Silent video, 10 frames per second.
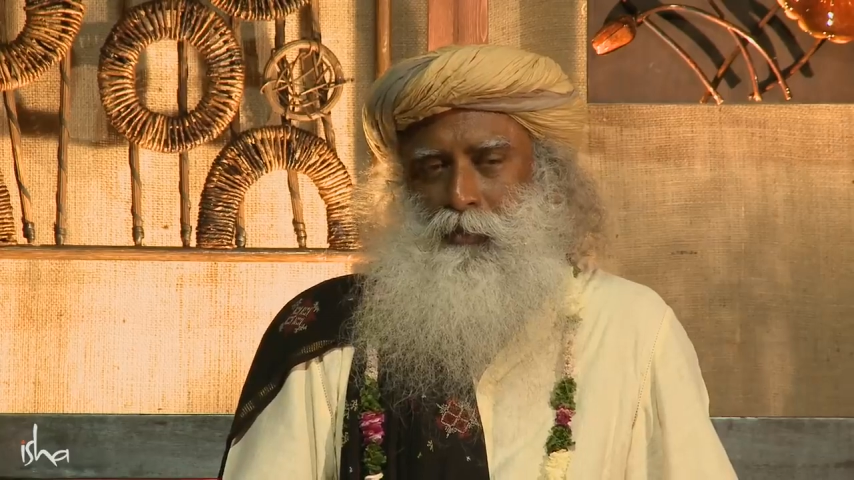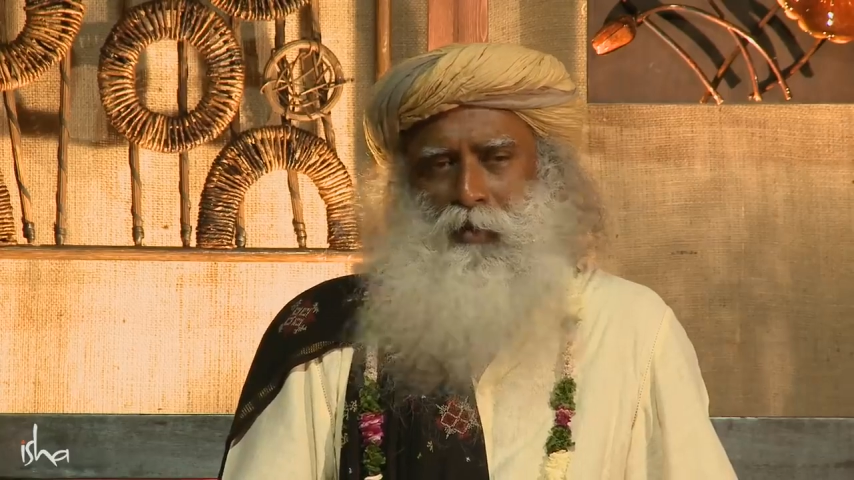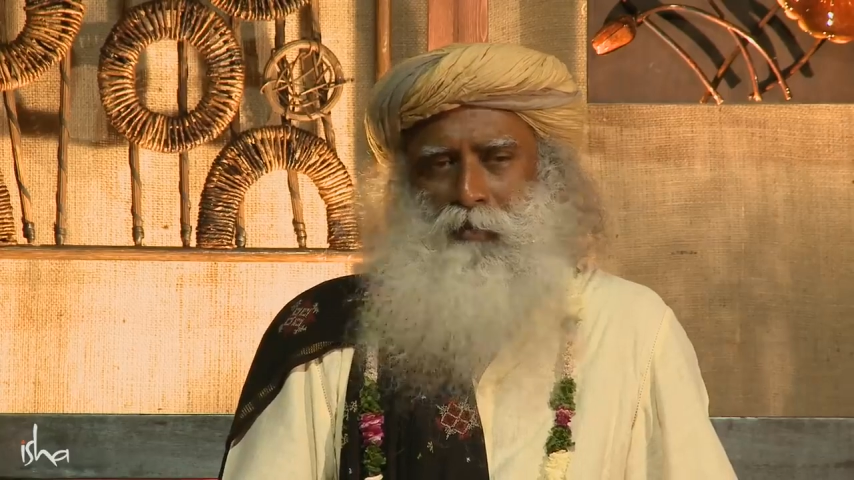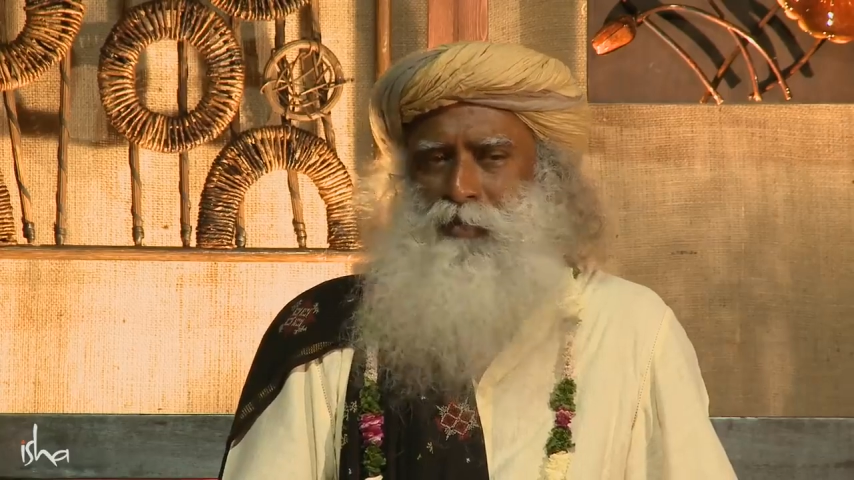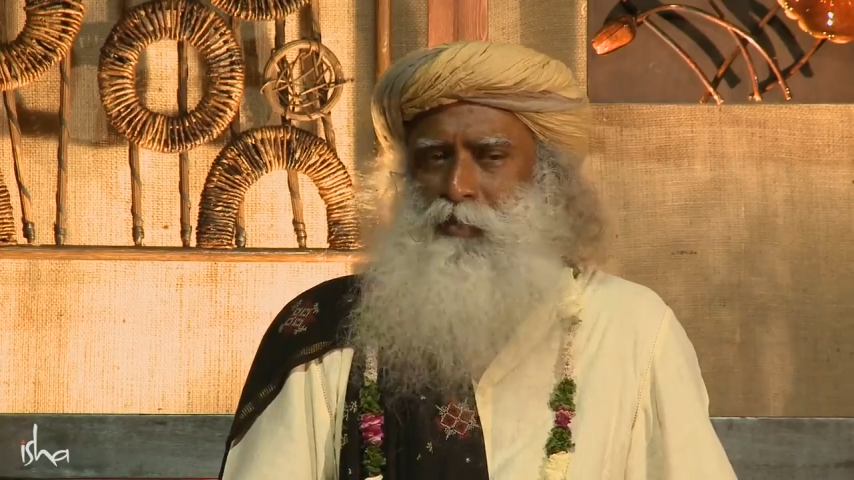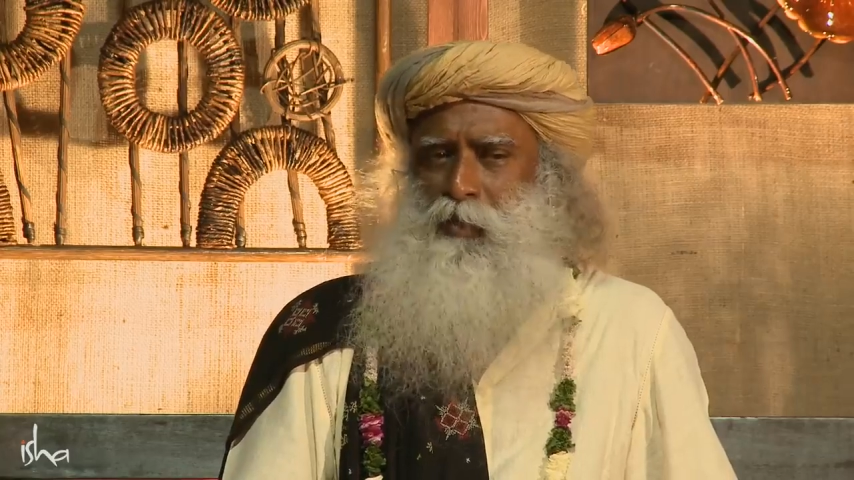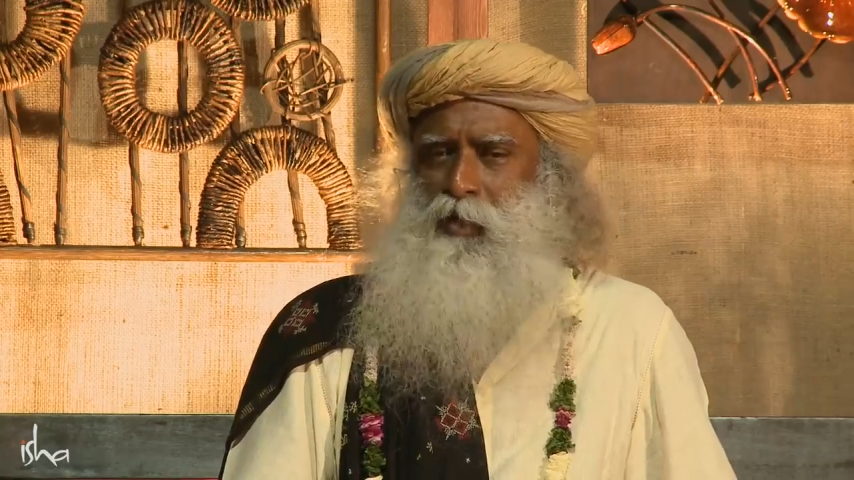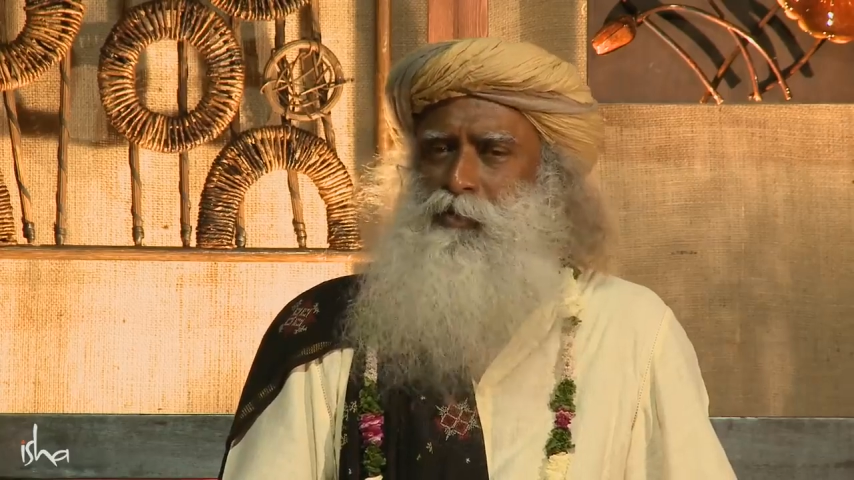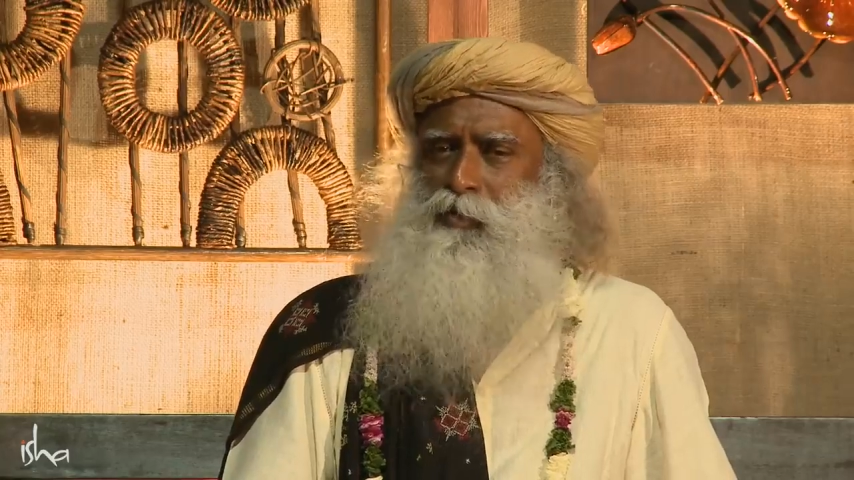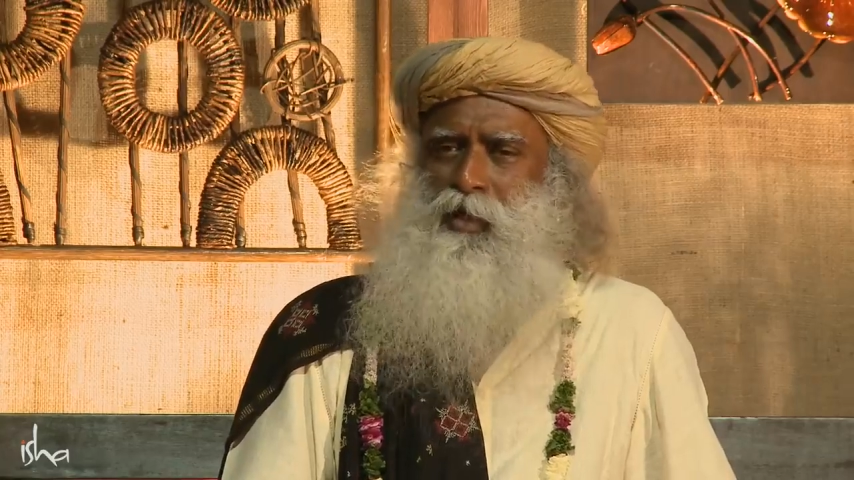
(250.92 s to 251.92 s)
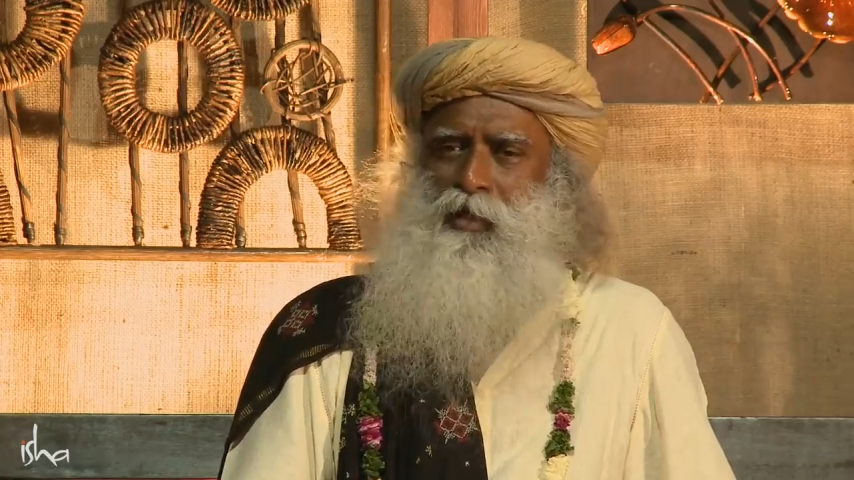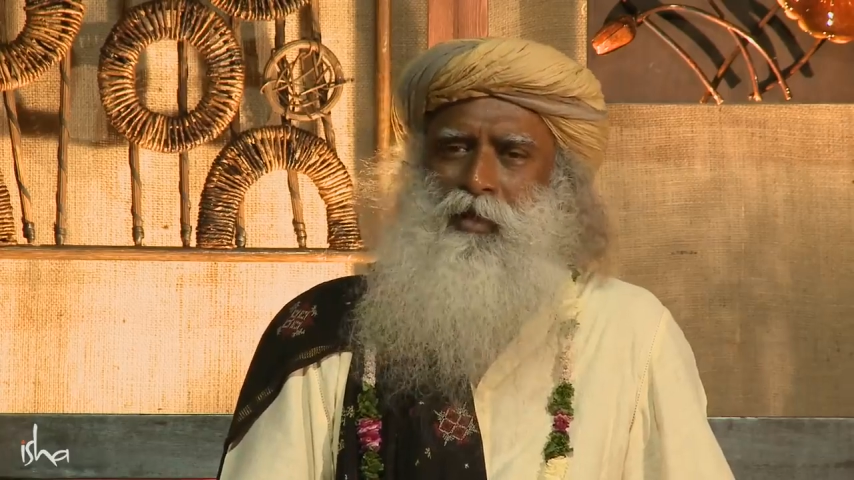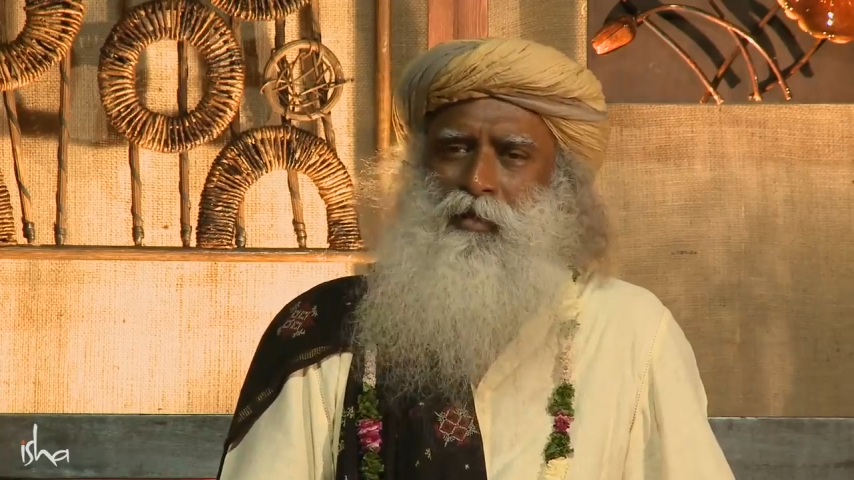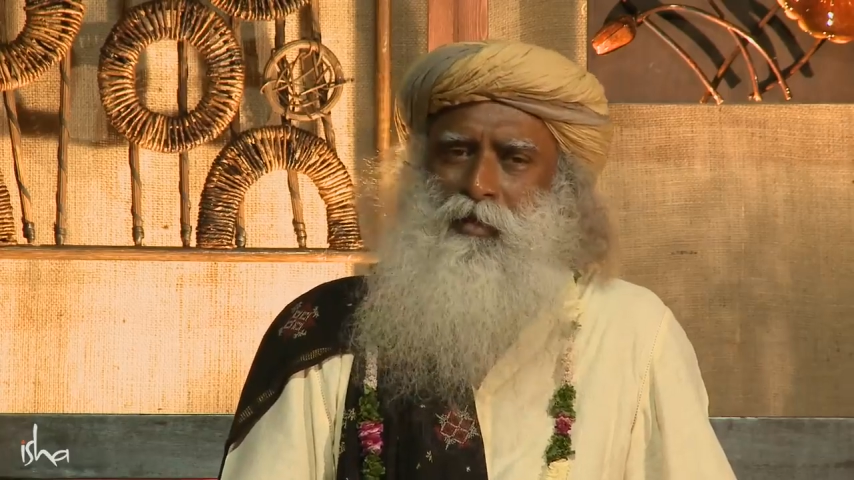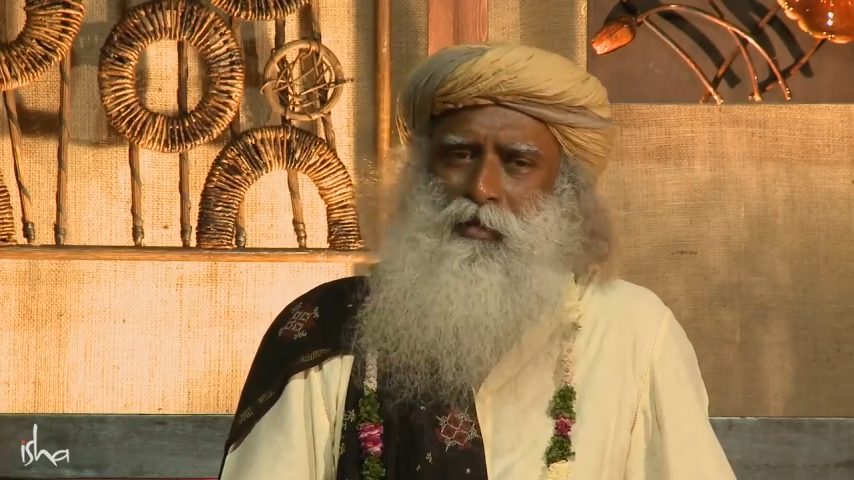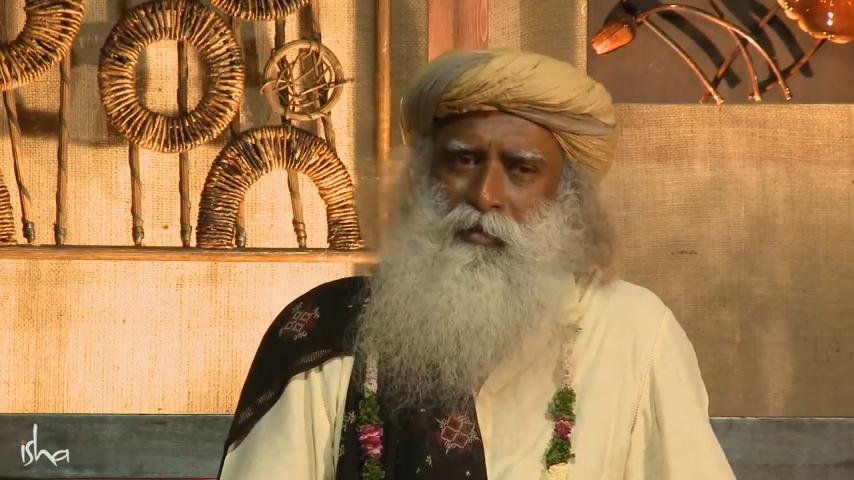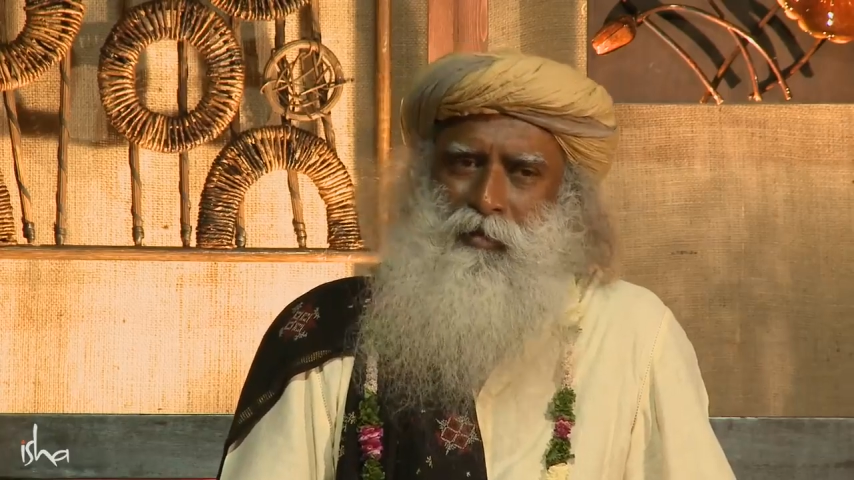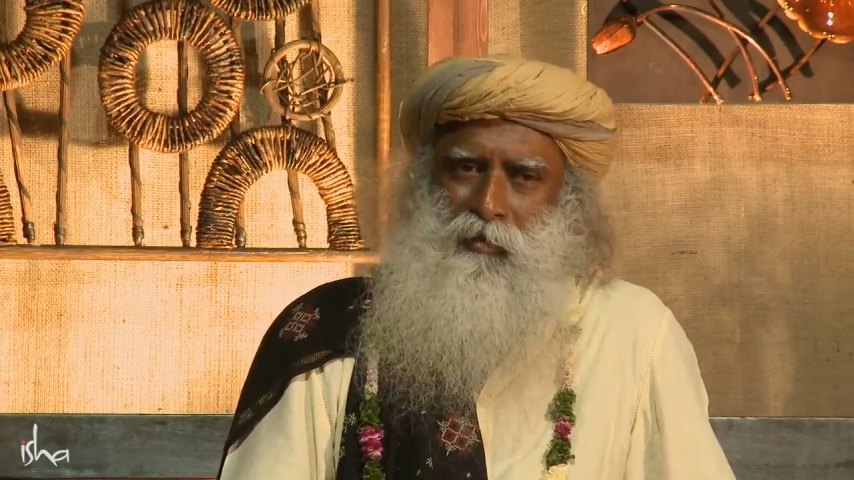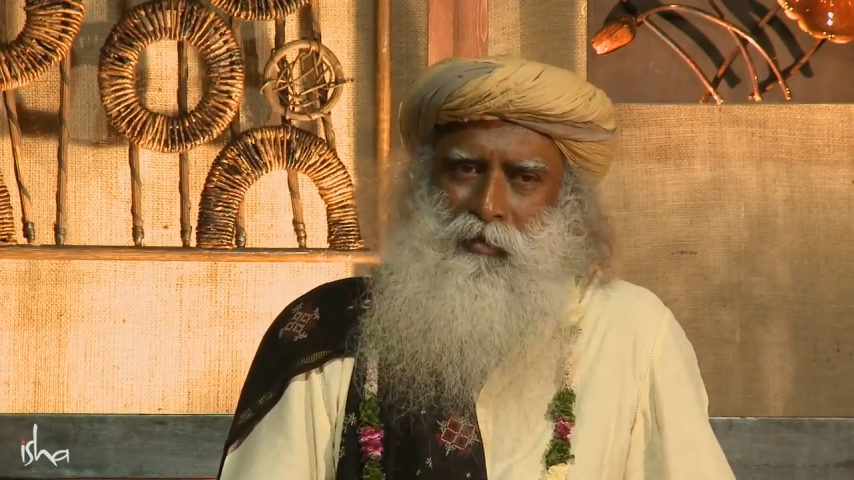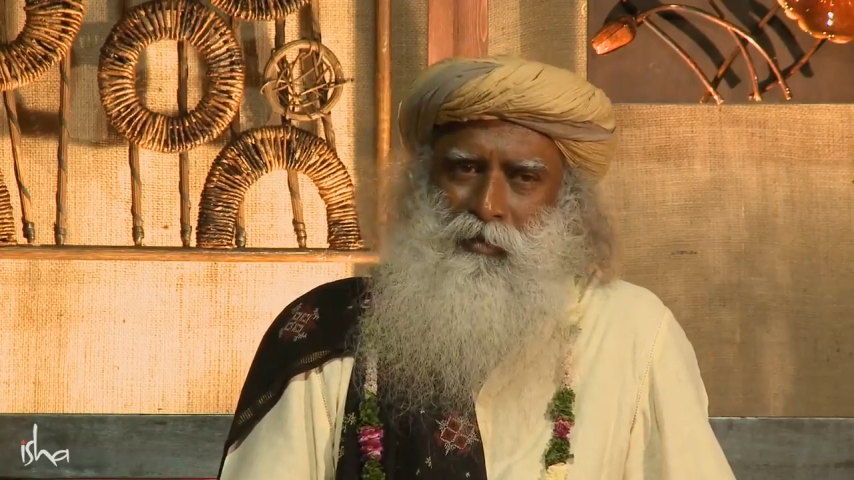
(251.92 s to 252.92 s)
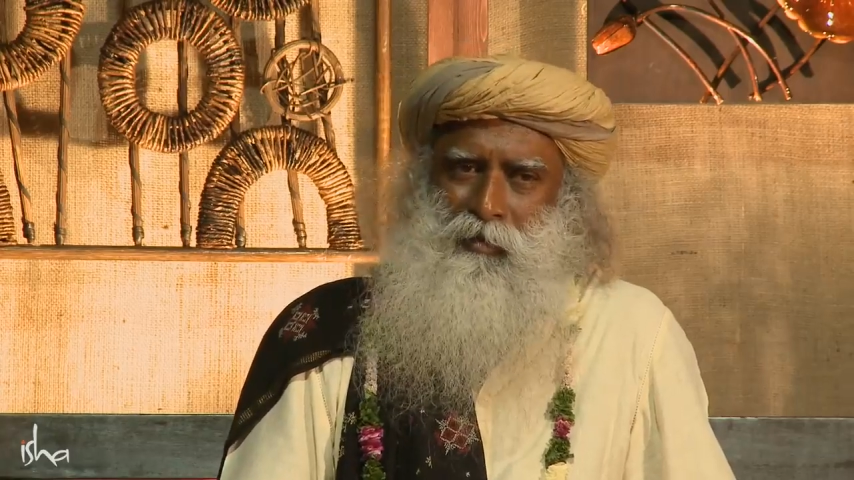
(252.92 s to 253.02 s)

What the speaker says: The wife said, "What are you saying, nothing, nothing?